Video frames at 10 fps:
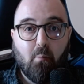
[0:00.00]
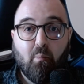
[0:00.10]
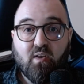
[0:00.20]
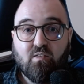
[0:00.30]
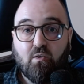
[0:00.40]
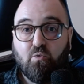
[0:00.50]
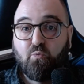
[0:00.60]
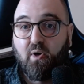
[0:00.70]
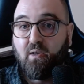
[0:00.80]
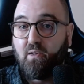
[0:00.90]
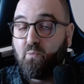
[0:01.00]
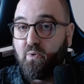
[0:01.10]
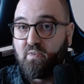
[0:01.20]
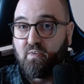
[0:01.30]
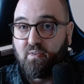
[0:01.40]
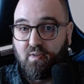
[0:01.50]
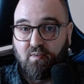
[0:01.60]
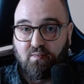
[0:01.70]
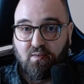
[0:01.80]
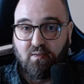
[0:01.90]
based on a fairly recent
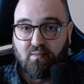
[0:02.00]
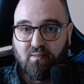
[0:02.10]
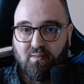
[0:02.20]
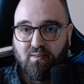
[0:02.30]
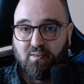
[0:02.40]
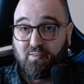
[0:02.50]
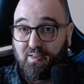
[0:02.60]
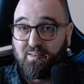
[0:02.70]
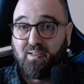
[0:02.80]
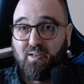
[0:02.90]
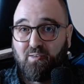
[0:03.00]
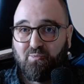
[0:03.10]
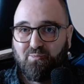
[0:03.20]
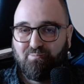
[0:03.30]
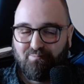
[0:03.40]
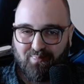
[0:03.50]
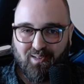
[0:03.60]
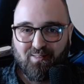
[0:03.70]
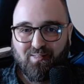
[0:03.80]
dataset. Exciting enough? Let's